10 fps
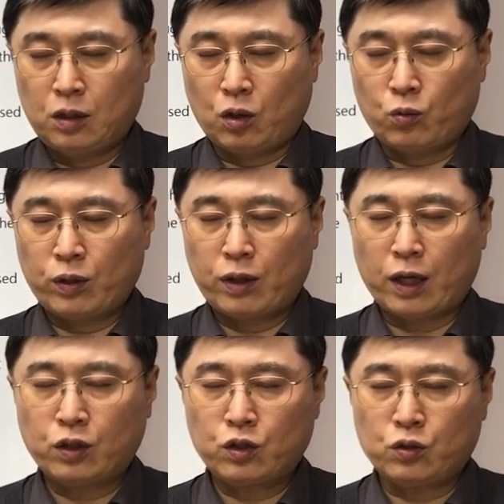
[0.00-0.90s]
Lord, we
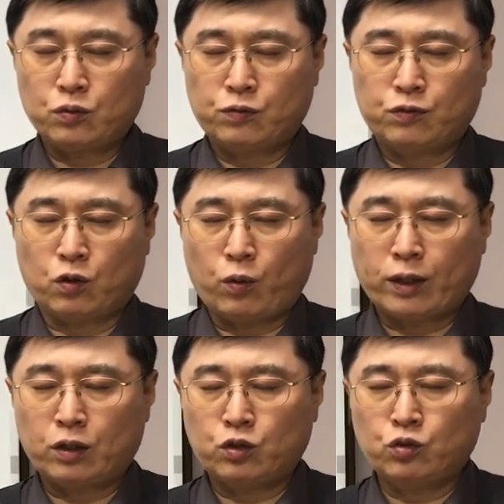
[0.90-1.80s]
thank you for
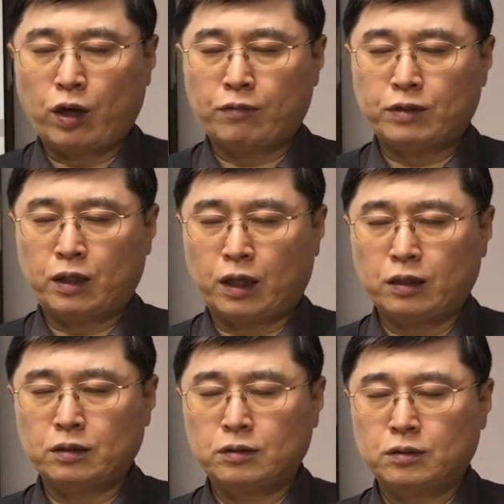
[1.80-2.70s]
what you have
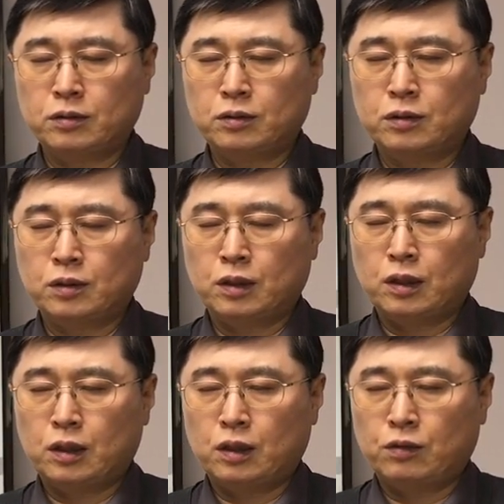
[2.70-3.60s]
done
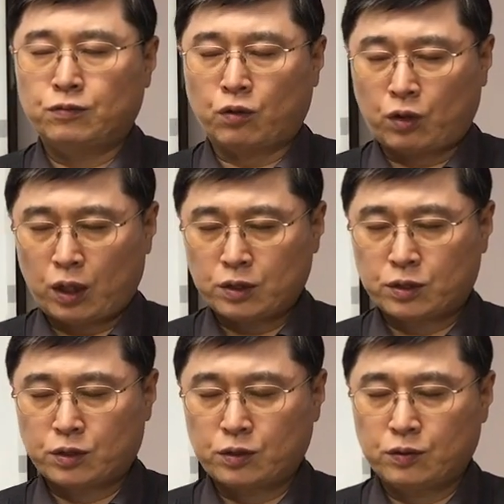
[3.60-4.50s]
for
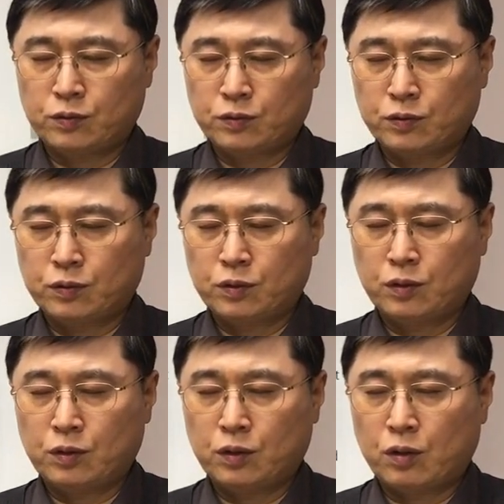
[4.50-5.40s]
us.
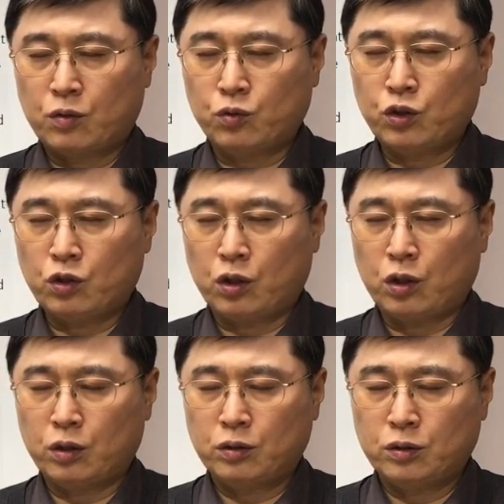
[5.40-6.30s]
Through
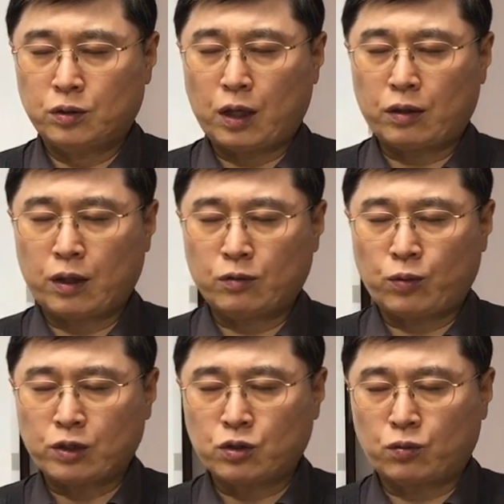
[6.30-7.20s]
your death and
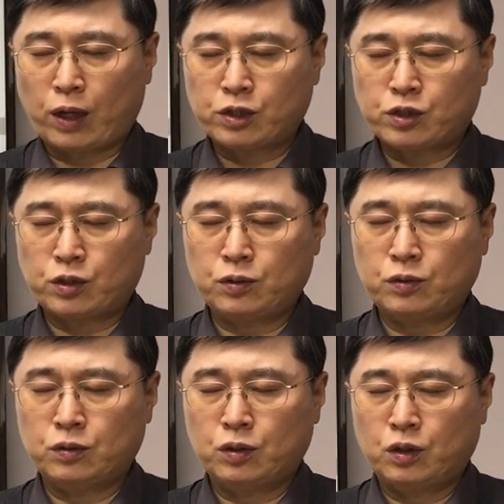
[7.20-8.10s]
resurrection,
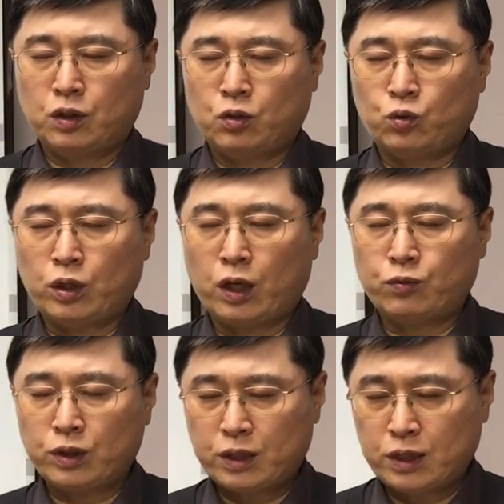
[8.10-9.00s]
we are
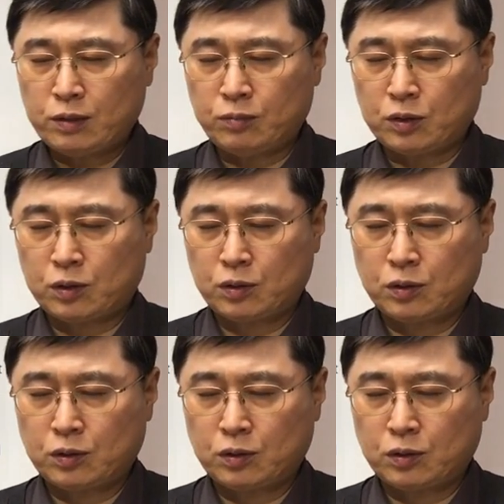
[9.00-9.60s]
redeemed.